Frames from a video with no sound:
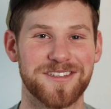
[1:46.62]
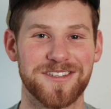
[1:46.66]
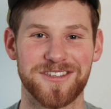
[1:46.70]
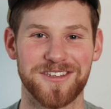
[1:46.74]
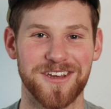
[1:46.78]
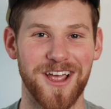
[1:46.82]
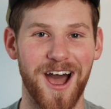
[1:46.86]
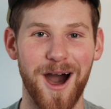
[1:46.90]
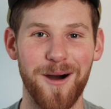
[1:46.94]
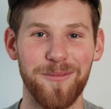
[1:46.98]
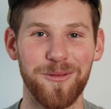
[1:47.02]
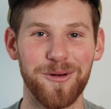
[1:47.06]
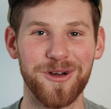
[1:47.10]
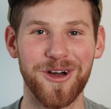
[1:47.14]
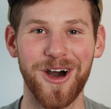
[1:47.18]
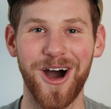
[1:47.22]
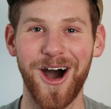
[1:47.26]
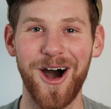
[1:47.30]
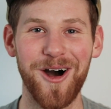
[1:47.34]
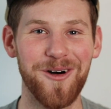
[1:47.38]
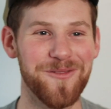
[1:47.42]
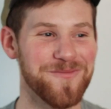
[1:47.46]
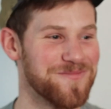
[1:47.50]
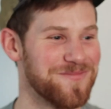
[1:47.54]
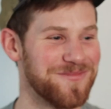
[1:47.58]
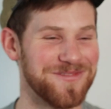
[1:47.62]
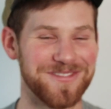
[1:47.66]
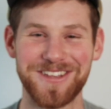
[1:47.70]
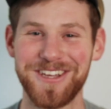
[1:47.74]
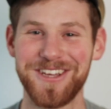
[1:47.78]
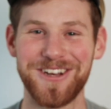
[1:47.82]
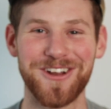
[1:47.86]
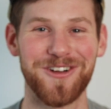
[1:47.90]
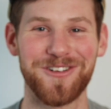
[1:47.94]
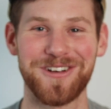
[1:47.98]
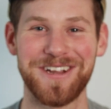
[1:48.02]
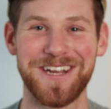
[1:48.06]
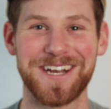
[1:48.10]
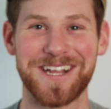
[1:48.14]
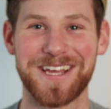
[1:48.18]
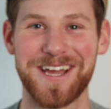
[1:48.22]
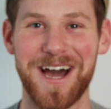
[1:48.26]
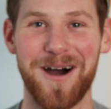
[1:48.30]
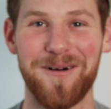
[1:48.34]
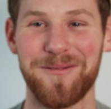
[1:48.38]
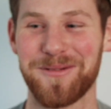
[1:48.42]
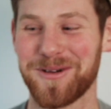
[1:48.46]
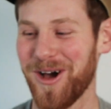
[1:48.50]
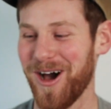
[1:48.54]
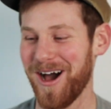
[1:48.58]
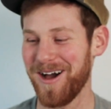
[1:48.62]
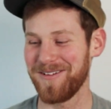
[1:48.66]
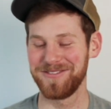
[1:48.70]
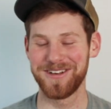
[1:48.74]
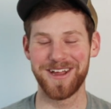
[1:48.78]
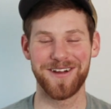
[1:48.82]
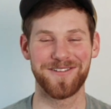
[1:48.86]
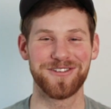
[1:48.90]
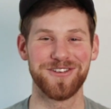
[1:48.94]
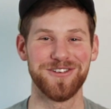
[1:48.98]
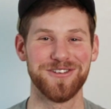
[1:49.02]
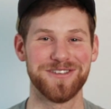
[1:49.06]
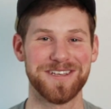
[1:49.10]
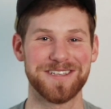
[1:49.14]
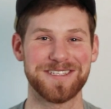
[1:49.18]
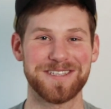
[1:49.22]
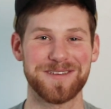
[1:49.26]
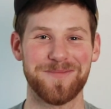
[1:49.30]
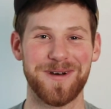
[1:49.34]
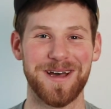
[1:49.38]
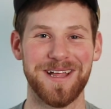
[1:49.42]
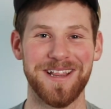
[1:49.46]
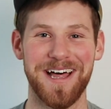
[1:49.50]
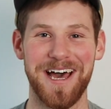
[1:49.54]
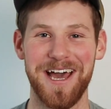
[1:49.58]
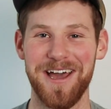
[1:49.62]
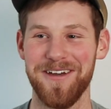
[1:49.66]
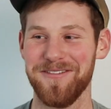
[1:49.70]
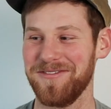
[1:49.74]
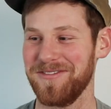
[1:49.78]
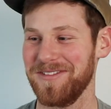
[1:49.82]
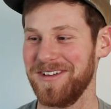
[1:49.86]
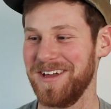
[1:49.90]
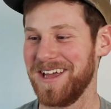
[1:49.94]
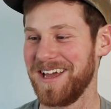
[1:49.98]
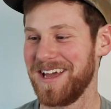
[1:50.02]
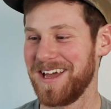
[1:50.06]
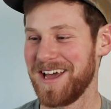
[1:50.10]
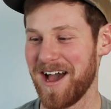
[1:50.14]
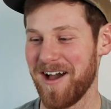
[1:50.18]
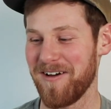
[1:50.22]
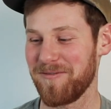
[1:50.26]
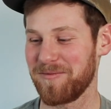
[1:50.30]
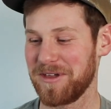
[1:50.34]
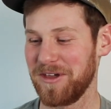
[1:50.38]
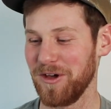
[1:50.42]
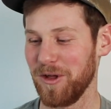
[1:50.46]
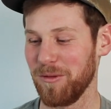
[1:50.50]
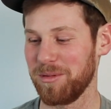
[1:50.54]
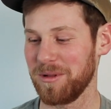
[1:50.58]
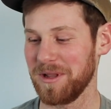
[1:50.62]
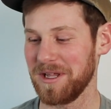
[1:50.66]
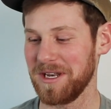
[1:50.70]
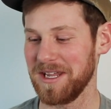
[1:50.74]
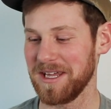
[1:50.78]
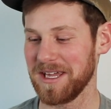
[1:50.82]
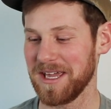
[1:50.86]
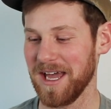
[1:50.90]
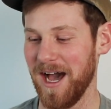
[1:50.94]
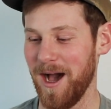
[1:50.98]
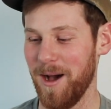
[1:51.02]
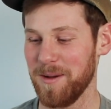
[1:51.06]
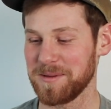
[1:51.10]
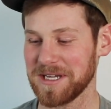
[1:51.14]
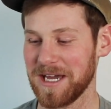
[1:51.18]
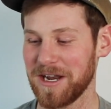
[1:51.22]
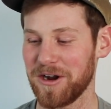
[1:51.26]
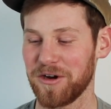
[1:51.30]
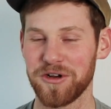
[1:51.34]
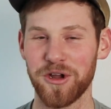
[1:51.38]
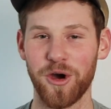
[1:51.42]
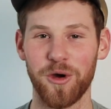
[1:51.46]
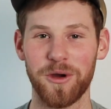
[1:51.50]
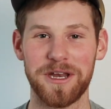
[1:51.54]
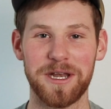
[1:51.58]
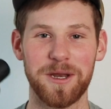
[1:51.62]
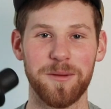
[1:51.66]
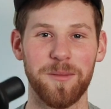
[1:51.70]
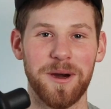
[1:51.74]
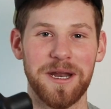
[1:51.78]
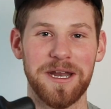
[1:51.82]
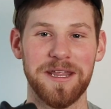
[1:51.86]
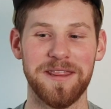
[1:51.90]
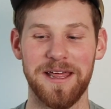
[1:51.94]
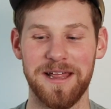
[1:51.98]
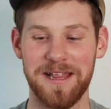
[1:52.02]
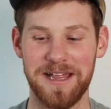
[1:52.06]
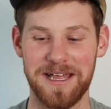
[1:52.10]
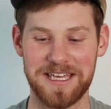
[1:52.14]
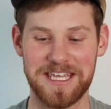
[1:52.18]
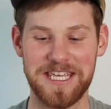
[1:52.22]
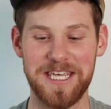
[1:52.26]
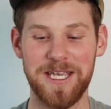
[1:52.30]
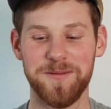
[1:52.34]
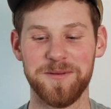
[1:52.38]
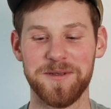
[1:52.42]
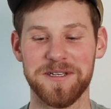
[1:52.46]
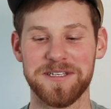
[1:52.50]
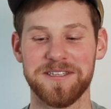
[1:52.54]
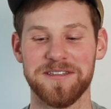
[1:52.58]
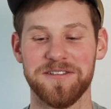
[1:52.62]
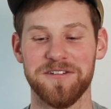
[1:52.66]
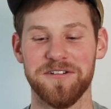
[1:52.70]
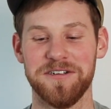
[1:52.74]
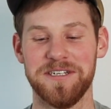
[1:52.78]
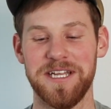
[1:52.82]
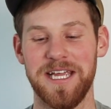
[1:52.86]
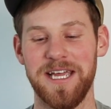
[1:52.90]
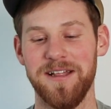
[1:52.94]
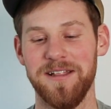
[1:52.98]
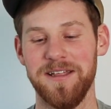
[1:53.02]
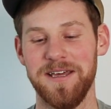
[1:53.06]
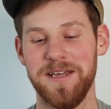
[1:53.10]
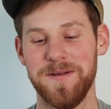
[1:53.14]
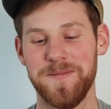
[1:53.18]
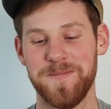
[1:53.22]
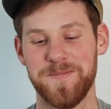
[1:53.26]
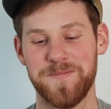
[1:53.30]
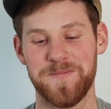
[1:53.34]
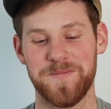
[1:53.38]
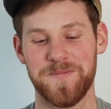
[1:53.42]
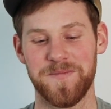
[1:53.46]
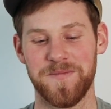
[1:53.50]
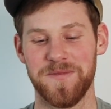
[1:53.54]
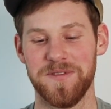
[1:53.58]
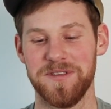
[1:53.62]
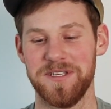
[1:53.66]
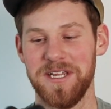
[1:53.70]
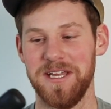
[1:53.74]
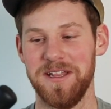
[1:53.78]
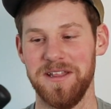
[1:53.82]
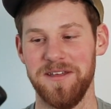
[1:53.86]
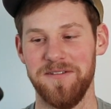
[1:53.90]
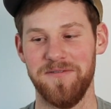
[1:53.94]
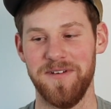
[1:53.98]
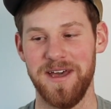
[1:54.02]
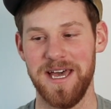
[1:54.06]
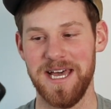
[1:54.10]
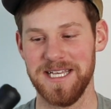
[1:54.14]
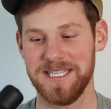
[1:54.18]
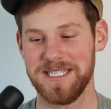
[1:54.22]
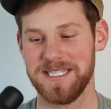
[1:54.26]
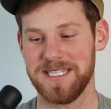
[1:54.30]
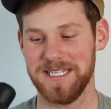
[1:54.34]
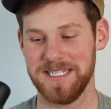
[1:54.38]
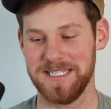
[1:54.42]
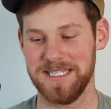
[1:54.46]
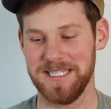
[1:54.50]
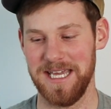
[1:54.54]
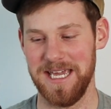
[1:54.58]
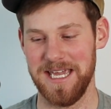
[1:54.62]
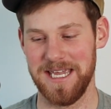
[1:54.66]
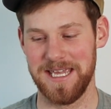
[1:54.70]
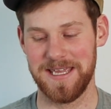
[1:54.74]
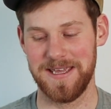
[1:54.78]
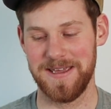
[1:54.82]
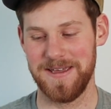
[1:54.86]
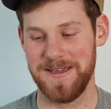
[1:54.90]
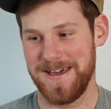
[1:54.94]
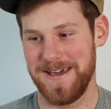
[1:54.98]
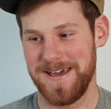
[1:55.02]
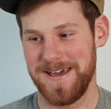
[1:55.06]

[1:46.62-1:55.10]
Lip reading: Gobble call, you don't need a gobble call. I've never used this in my life. I've killed plenty of gobs. I don't know anybody that like keeps this in their daily vest. It's like,